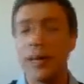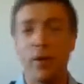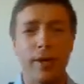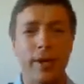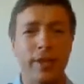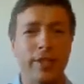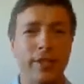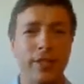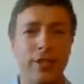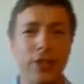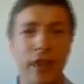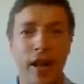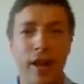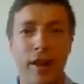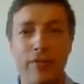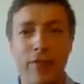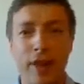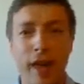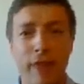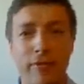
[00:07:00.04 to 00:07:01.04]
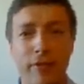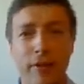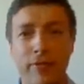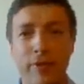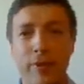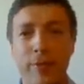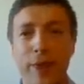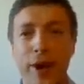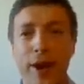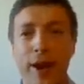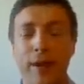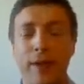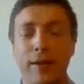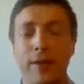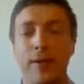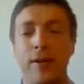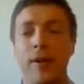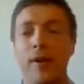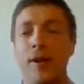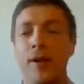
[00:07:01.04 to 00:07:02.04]
what is the shelf life of the
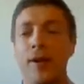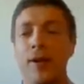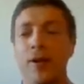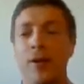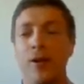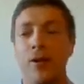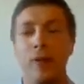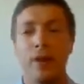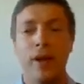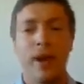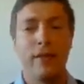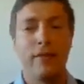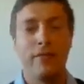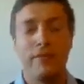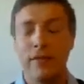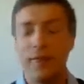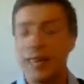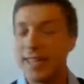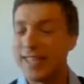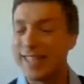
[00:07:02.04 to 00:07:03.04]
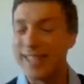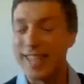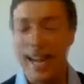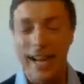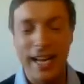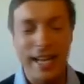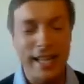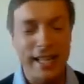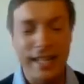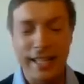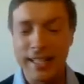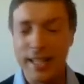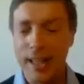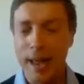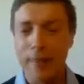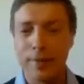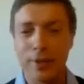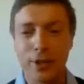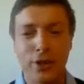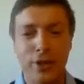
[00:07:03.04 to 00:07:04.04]
product? We have exactly the
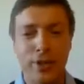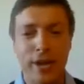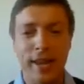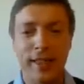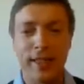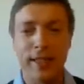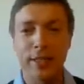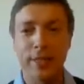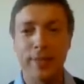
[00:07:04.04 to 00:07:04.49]
same strength as